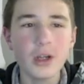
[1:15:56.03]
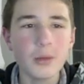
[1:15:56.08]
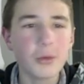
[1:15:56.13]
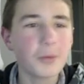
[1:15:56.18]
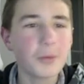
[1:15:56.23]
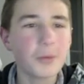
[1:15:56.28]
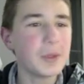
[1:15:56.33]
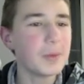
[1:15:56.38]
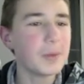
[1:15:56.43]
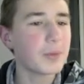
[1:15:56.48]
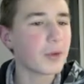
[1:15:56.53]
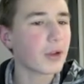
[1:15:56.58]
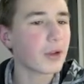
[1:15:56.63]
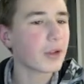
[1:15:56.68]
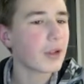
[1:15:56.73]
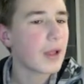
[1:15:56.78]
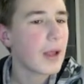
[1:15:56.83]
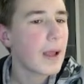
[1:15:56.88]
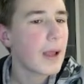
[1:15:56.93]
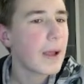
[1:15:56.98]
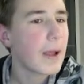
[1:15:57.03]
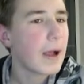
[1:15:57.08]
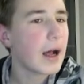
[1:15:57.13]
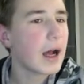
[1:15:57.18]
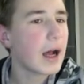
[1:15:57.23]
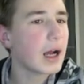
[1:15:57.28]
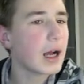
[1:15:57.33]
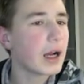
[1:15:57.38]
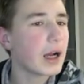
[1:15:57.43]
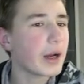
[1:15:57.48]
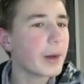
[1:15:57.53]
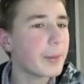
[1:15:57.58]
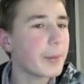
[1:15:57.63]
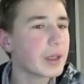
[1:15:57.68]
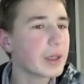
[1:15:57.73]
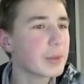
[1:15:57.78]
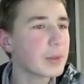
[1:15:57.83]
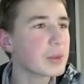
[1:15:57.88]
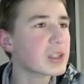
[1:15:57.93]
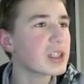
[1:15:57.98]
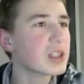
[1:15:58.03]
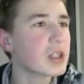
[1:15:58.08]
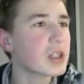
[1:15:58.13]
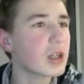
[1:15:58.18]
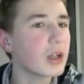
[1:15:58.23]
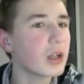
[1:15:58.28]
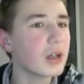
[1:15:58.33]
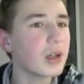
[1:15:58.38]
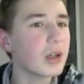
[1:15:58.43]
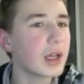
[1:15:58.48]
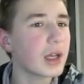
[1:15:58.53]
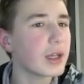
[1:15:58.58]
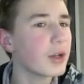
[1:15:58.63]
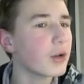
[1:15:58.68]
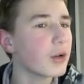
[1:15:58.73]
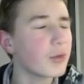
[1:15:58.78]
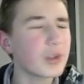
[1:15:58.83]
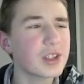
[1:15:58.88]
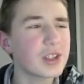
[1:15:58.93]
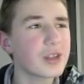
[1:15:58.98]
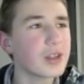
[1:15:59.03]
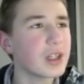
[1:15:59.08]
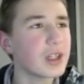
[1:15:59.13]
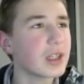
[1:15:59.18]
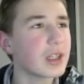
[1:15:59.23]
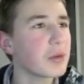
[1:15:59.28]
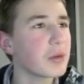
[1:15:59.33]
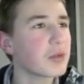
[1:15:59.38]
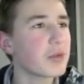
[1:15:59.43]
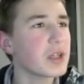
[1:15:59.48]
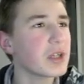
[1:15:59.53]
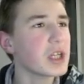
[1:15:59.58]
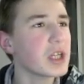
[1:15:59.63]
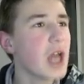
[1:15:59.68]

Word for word: people. Better position. I don't know what's your nickname on Twitch.